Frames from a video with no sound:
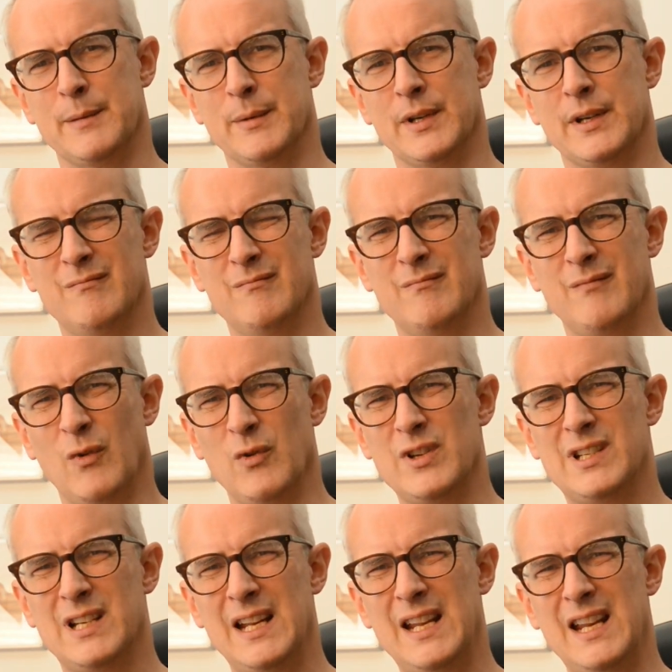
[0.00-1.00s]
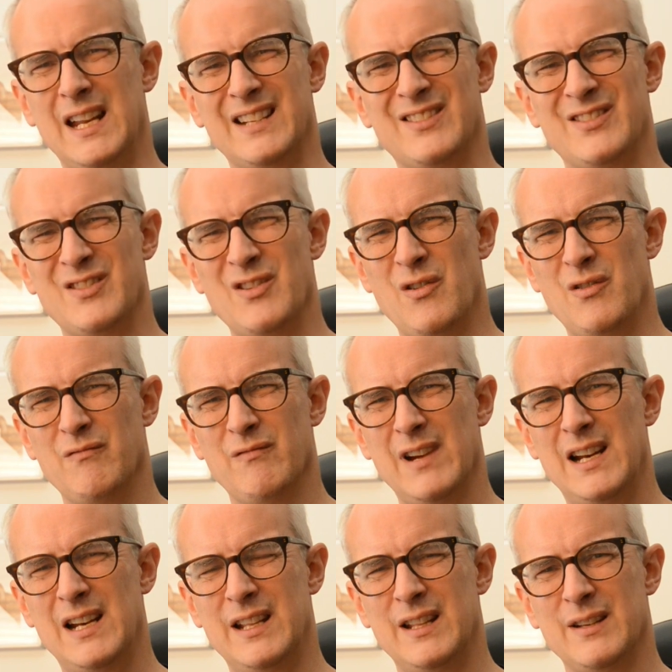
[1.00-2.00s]
but honestly it's not
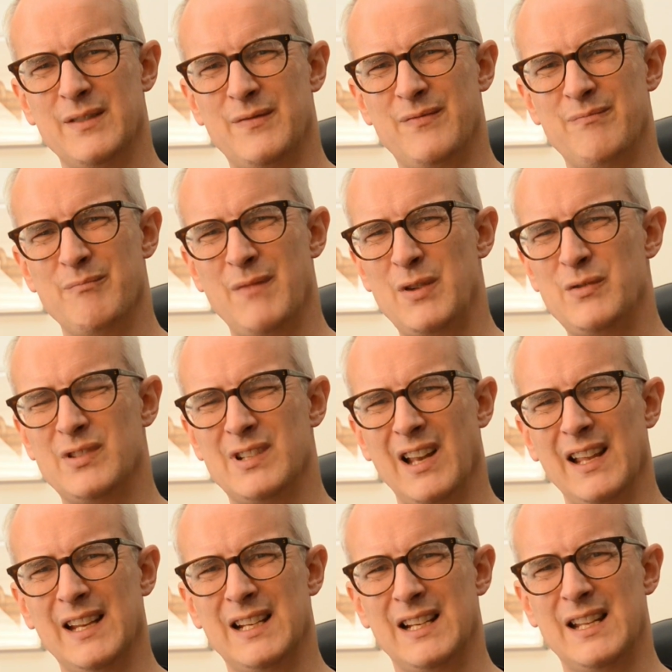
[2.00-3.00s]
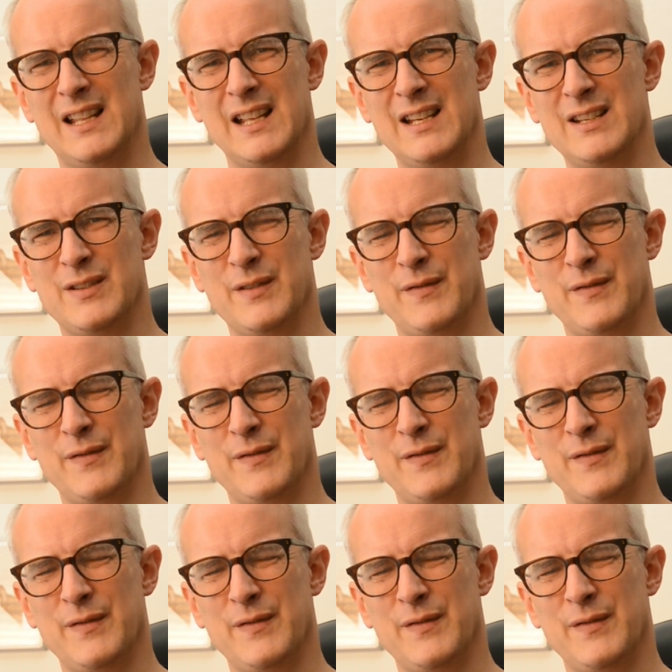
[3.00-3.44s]
really the most likely thing to